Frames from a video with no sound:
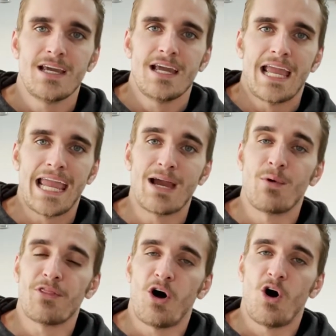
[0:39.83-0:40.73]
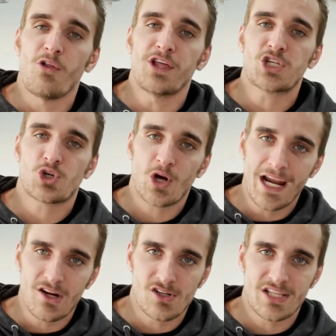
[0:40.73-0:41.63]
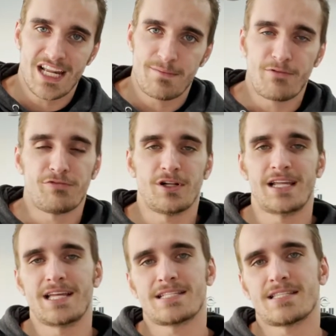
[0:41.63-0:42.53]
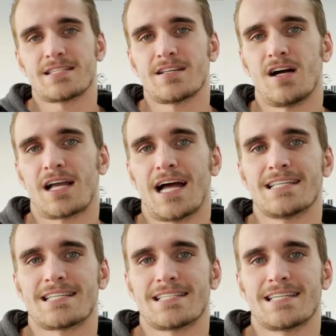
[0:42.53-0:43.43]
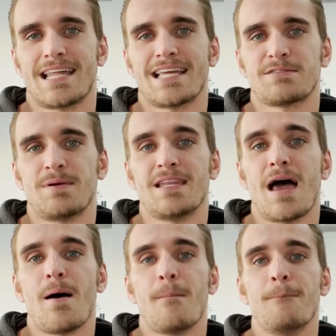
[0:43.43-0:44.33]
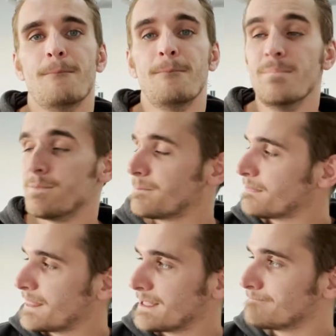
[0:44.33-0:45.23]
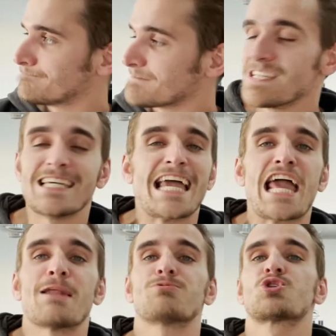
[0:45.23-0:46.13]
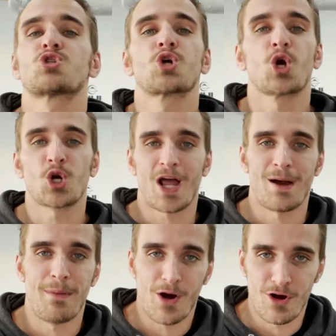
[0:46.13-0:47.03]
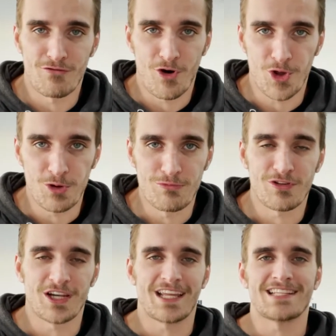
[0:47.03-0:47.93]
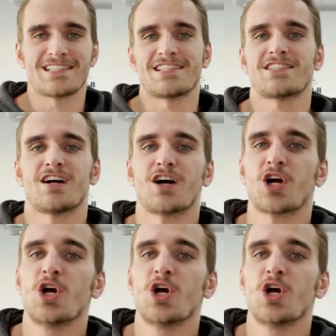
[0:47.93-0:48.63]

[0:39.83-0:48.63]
and with all the traders that have been flooding into the stock, guys, because it has been an absurd amount of volume flooding into the stock,